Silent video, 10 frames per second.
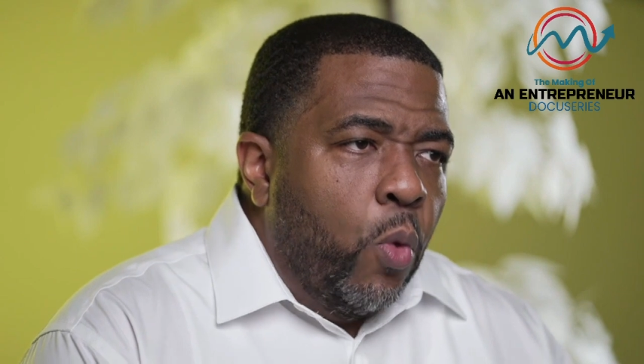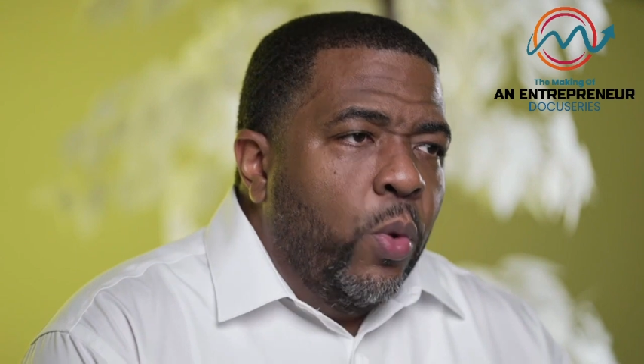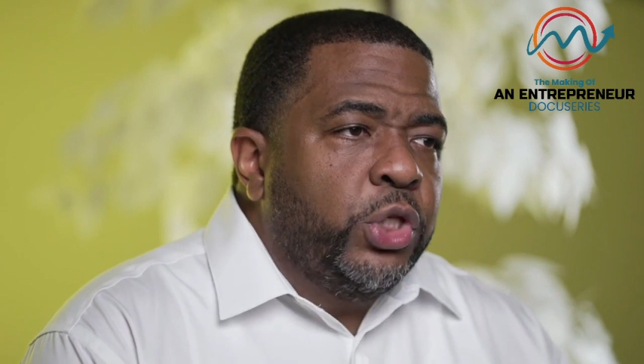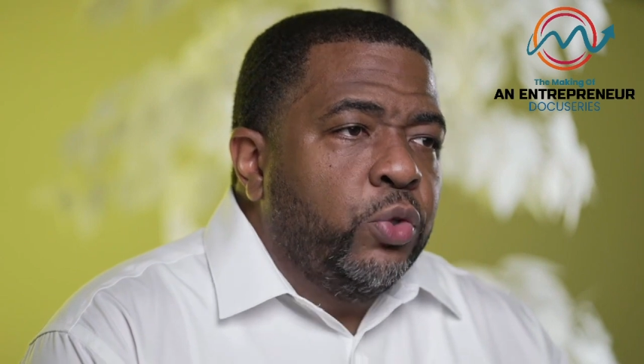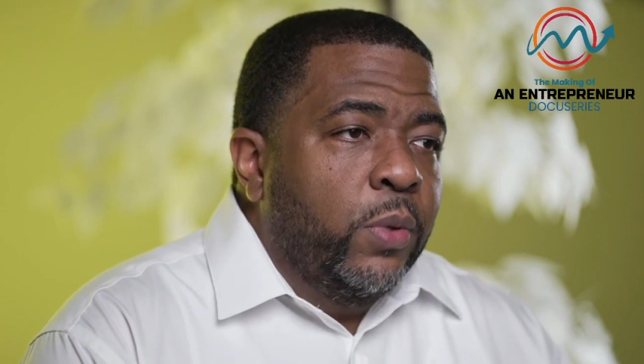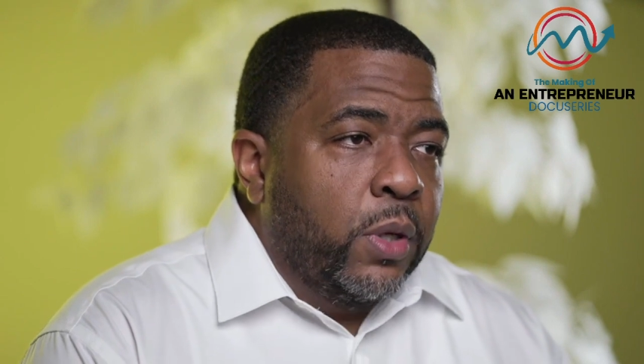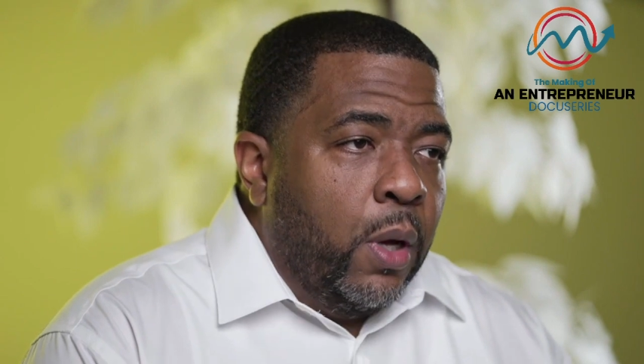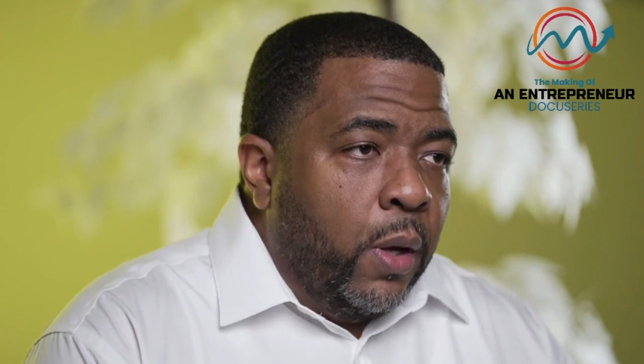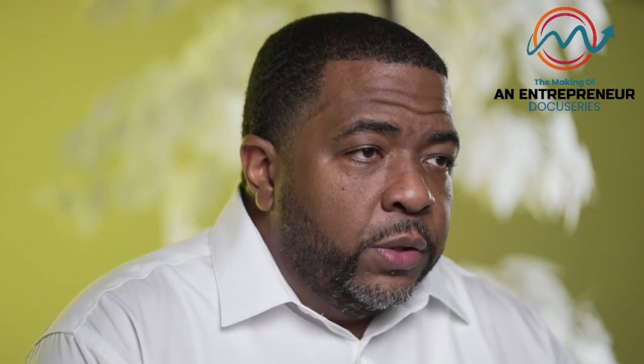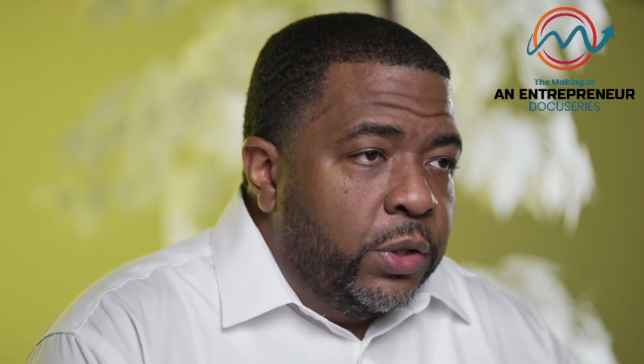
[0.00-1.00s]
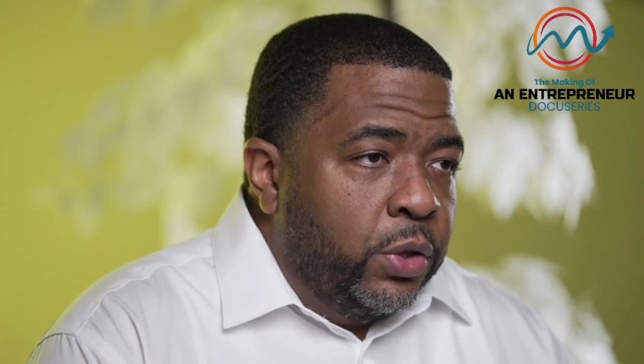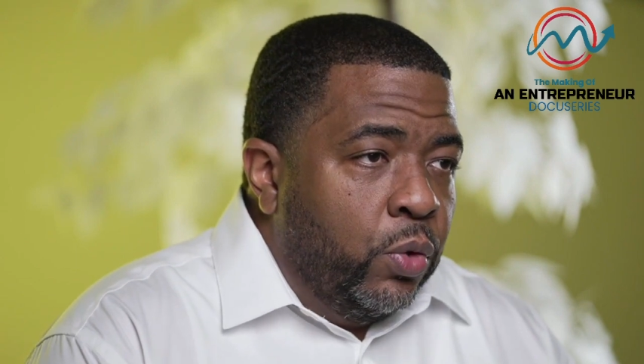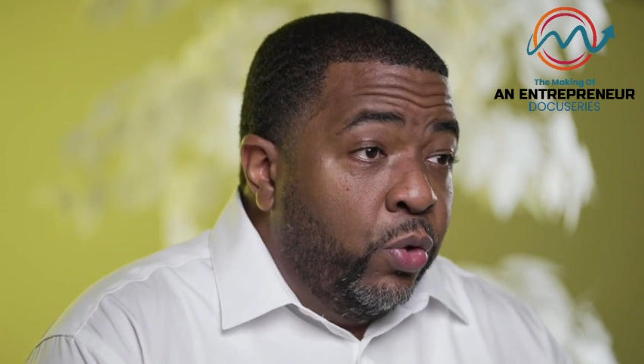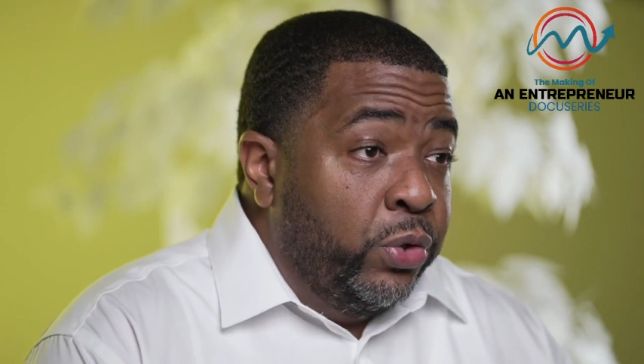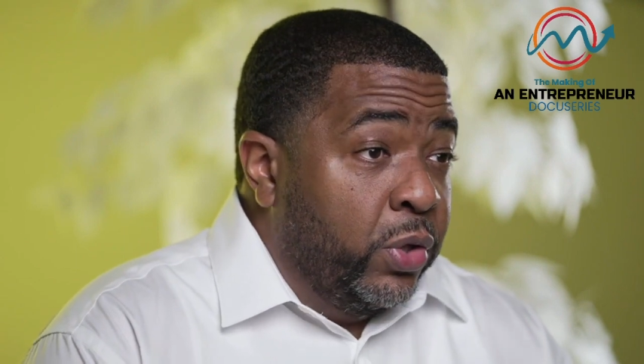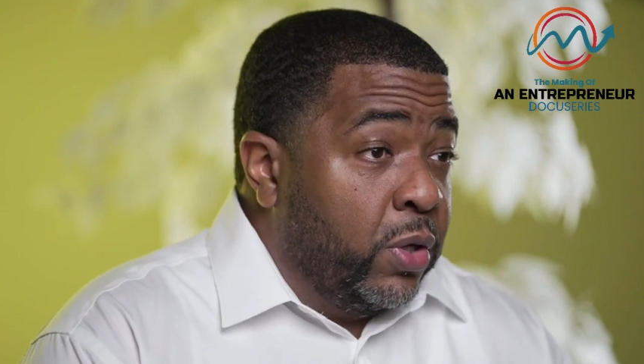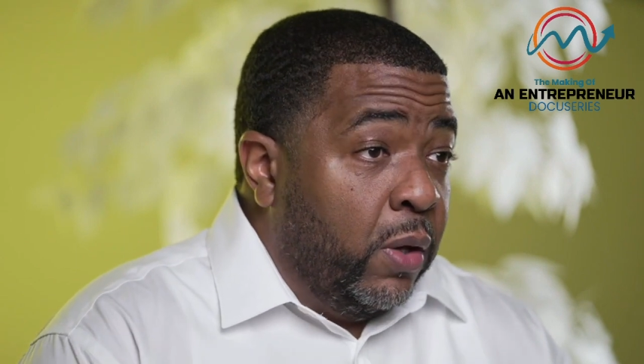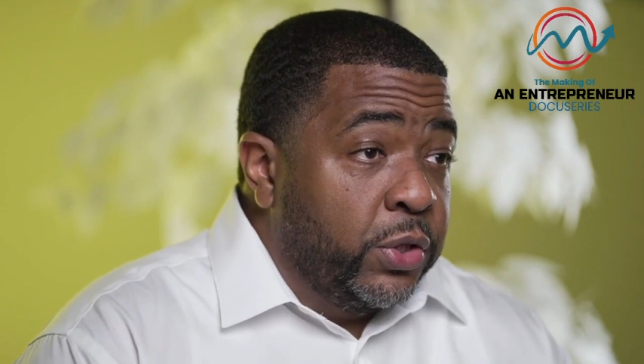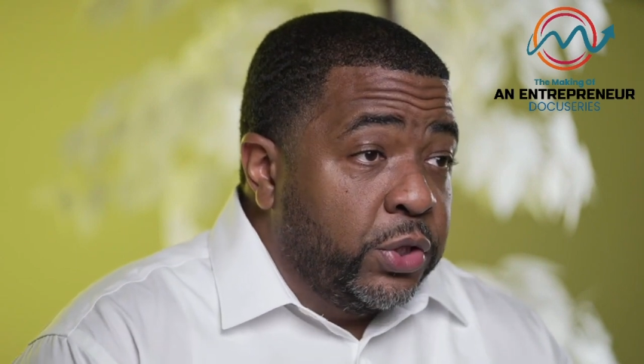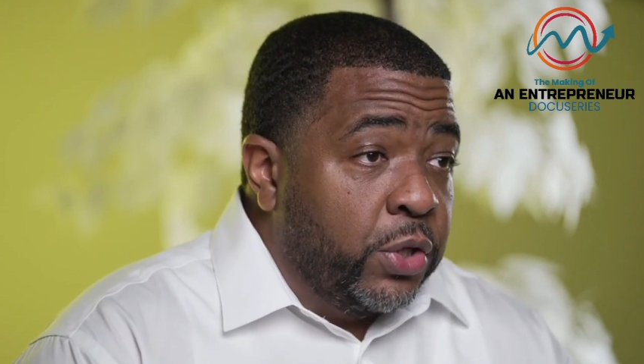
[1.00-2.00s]
what you were called to do, who you're
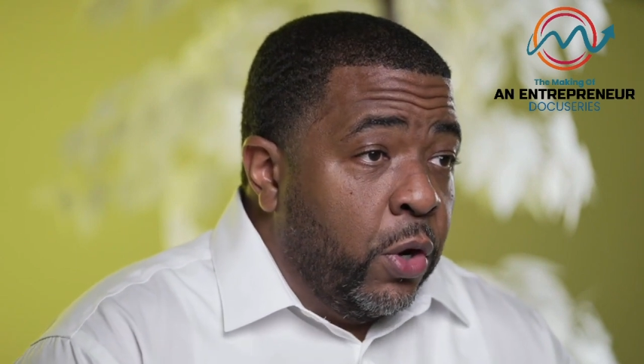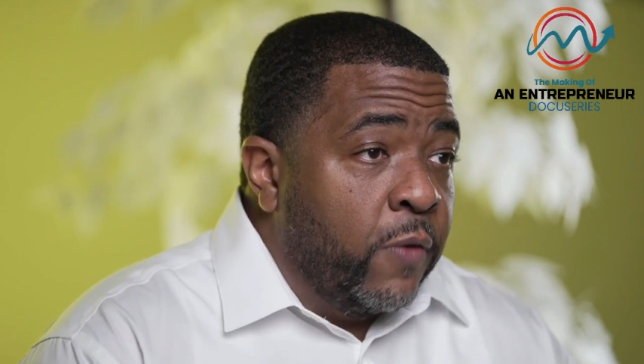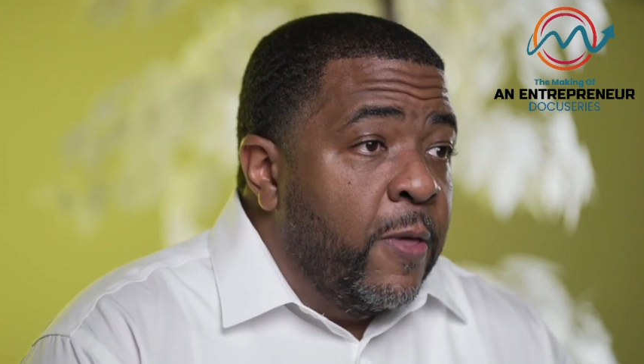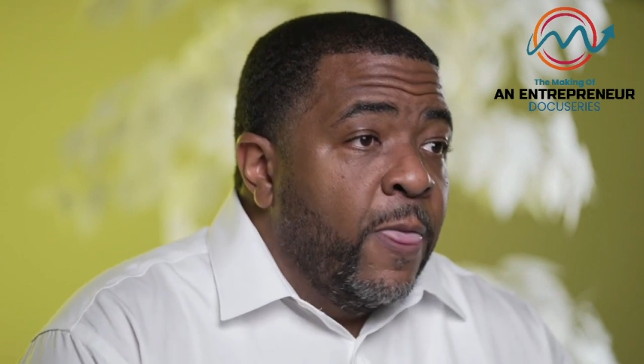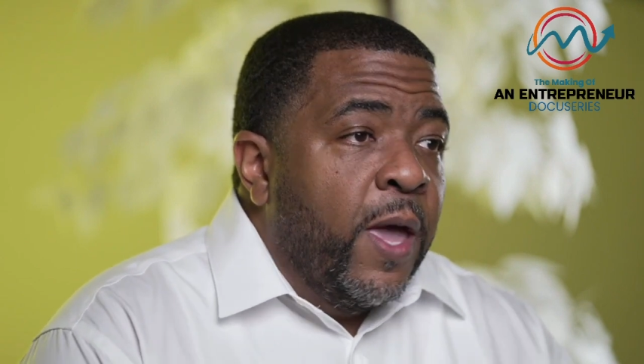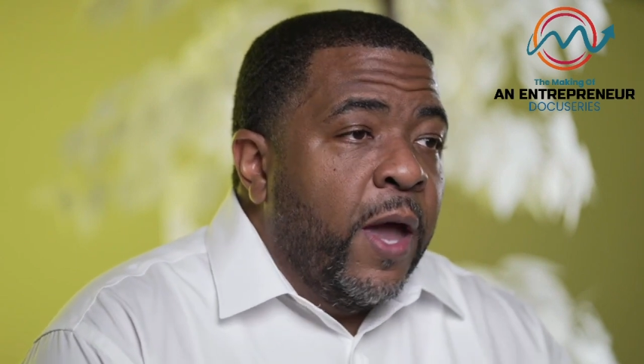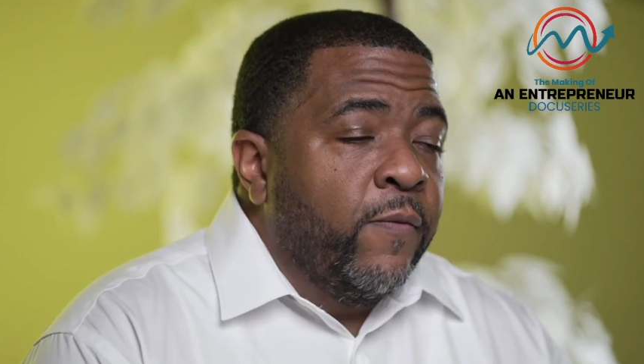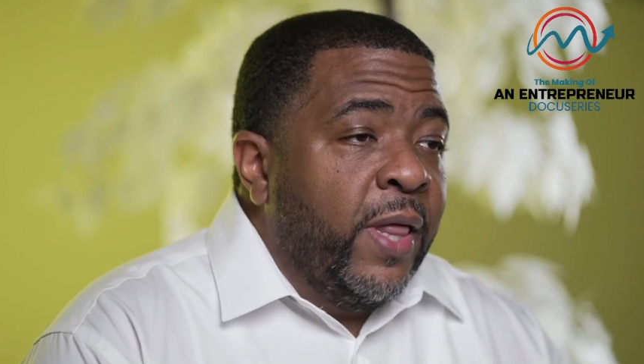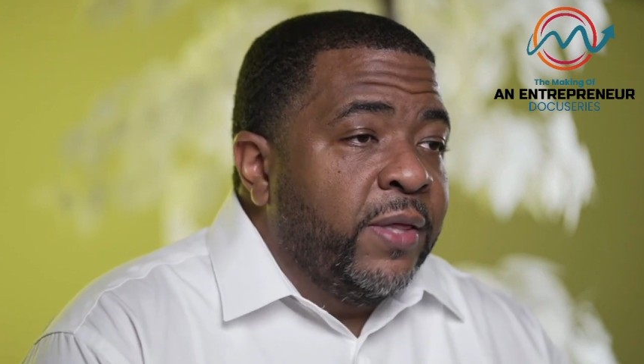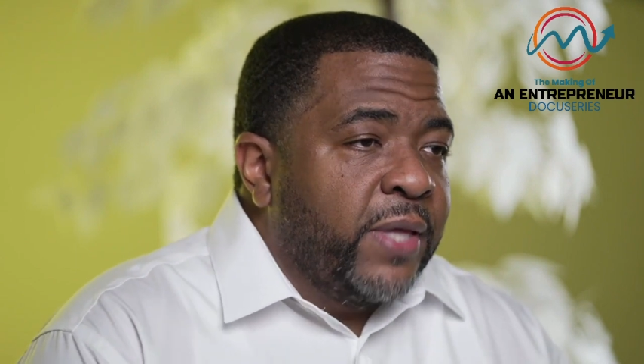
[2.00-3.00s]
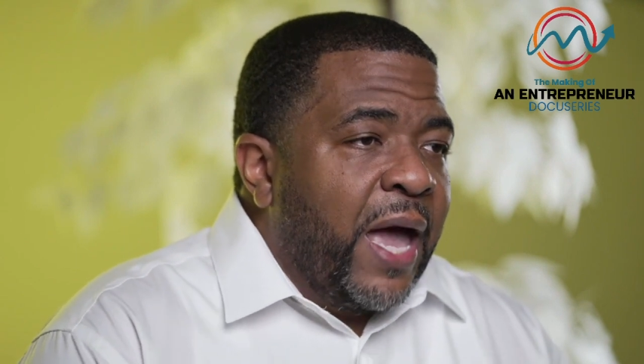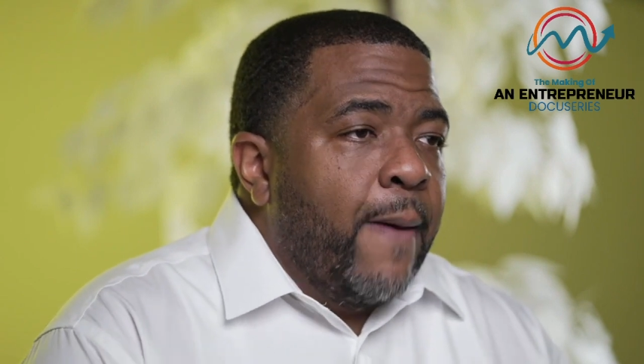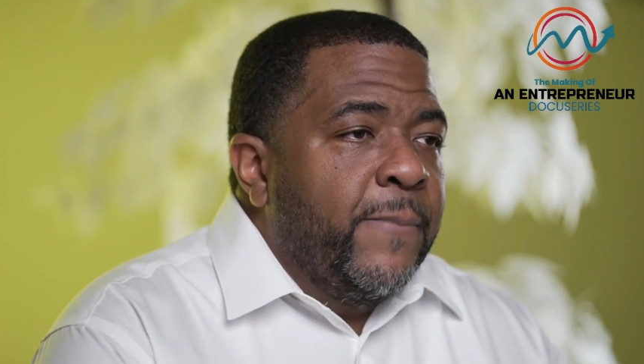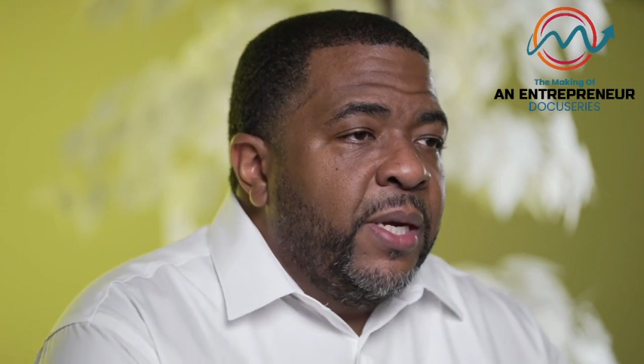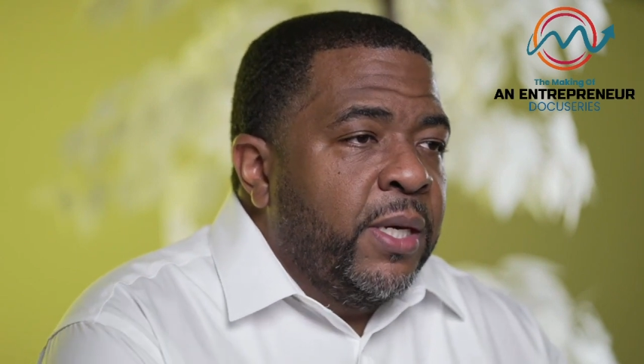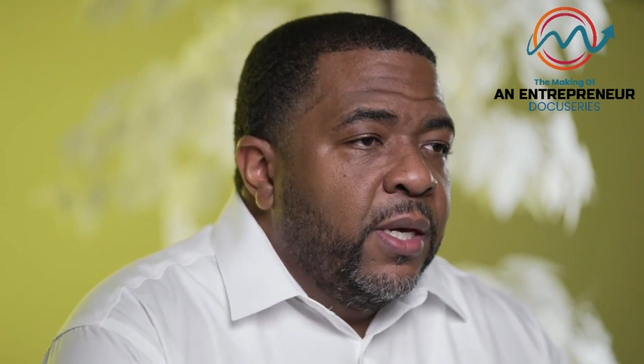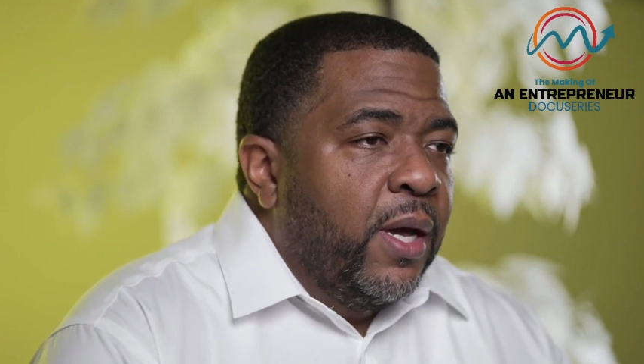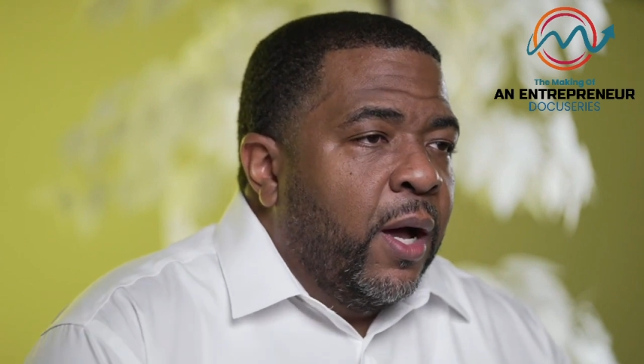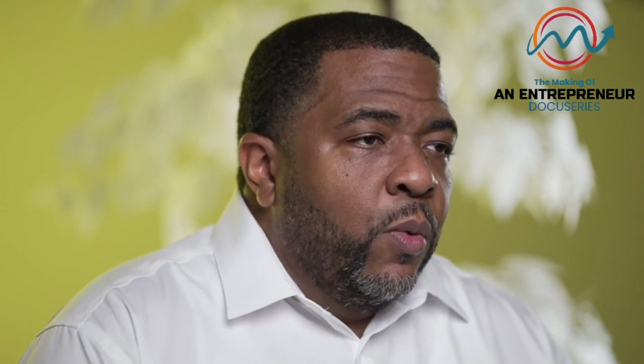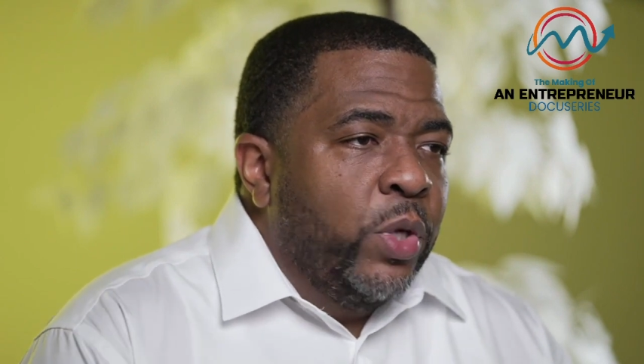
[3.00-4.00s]
called to serve, and let that be
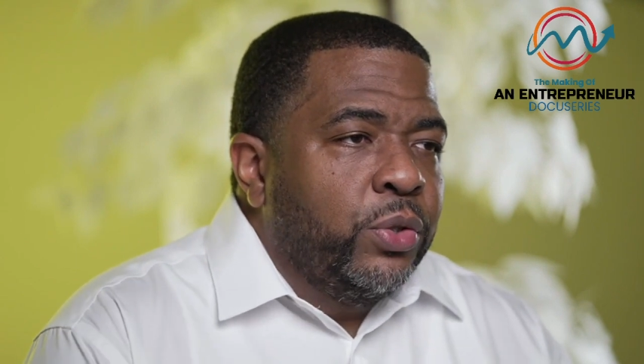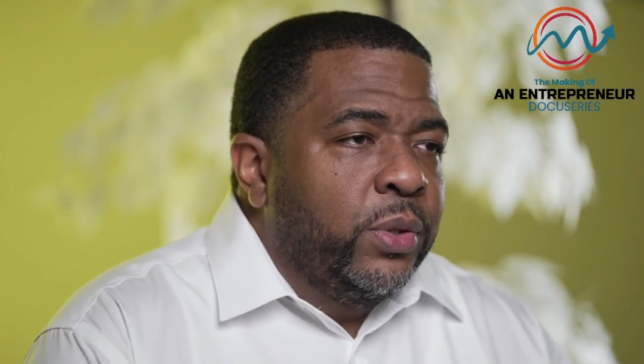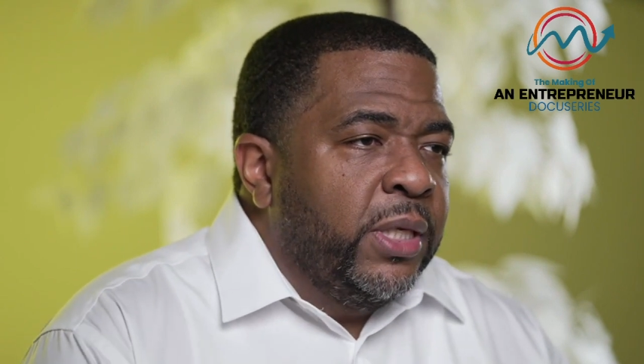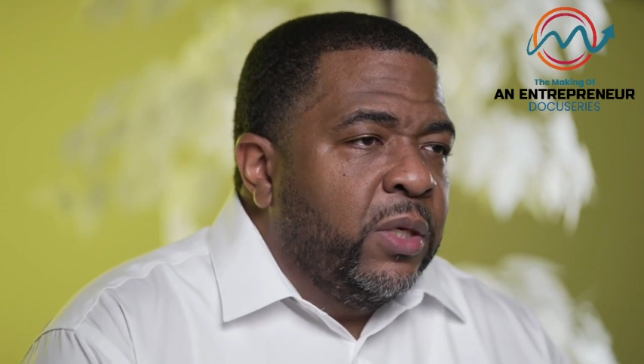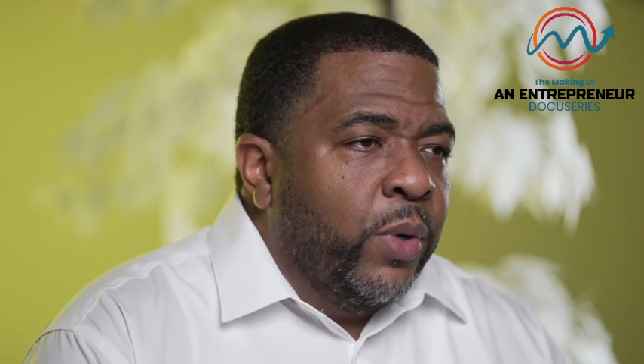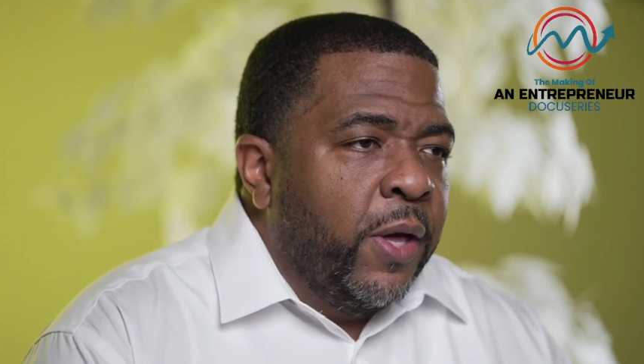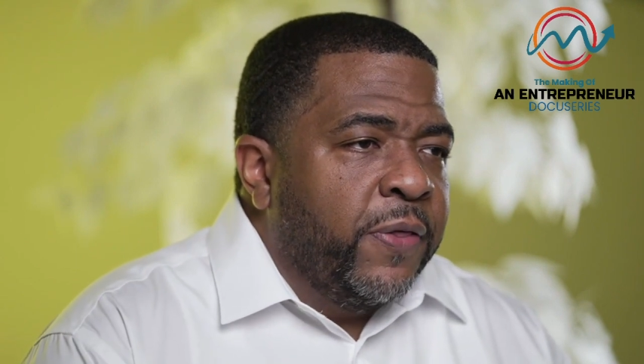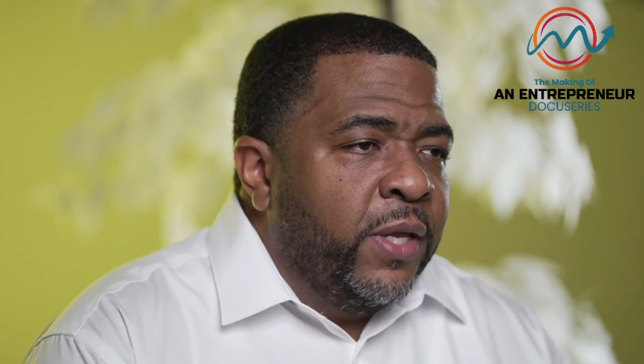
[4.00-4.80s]
what you lead with.